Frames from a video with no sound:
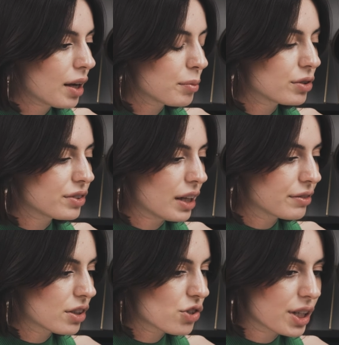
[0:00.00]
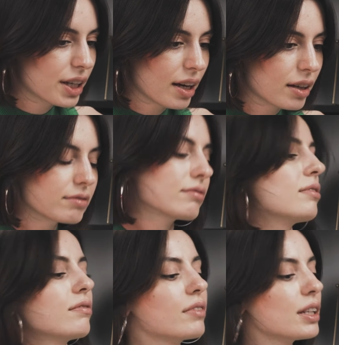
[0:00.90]
moving average again
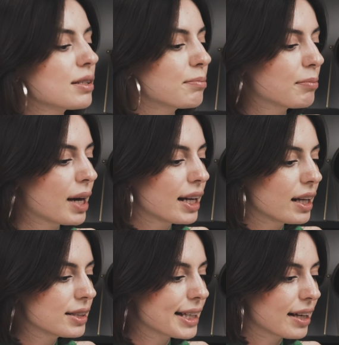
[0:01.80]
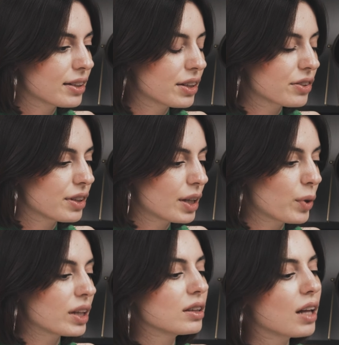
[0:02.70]
as a main indicator that
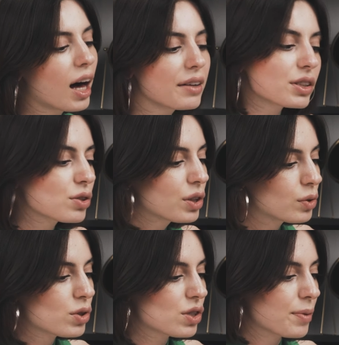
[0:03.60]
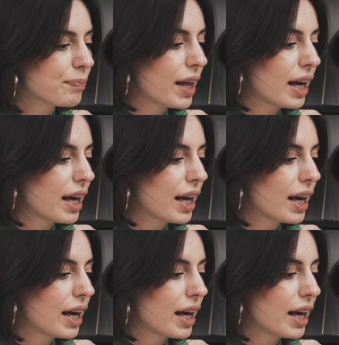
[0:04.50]
we love to use.